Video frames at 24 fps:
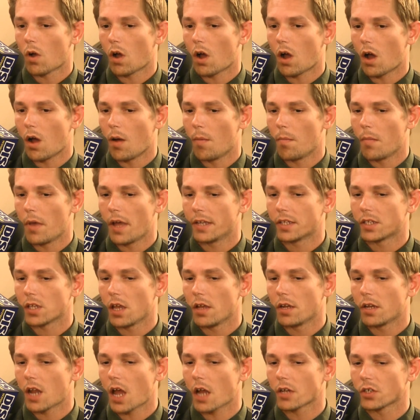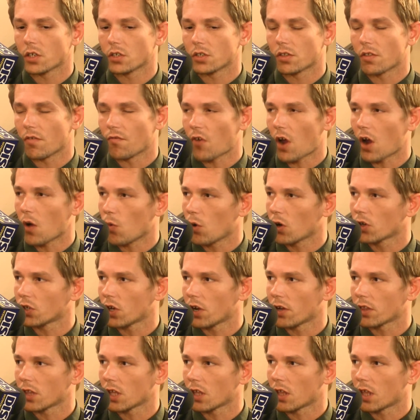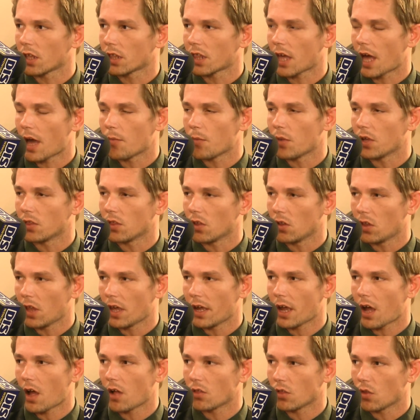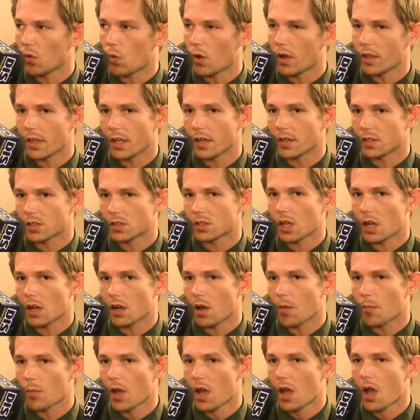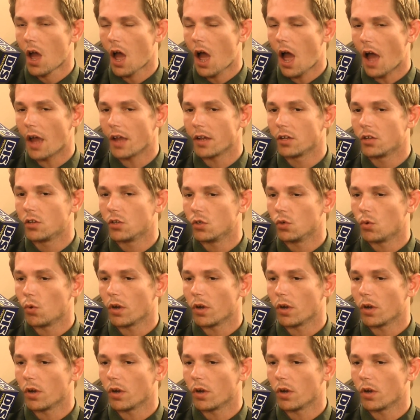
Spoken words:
it's not just the fireworks or anything like that, but the layout and the way that it's set up. I do